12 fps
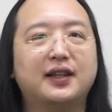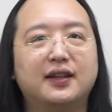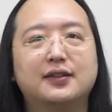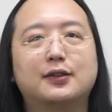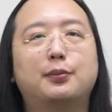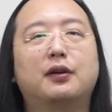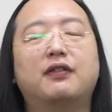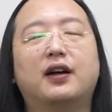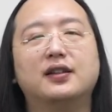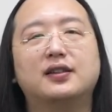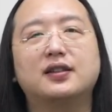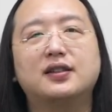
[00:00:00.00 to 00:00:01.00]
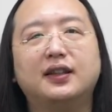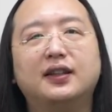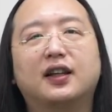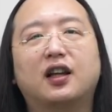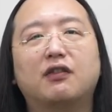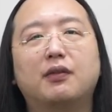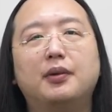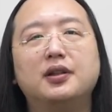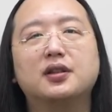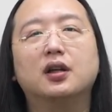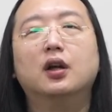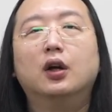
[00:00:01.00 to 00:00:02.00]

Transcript: and supervisors in the government,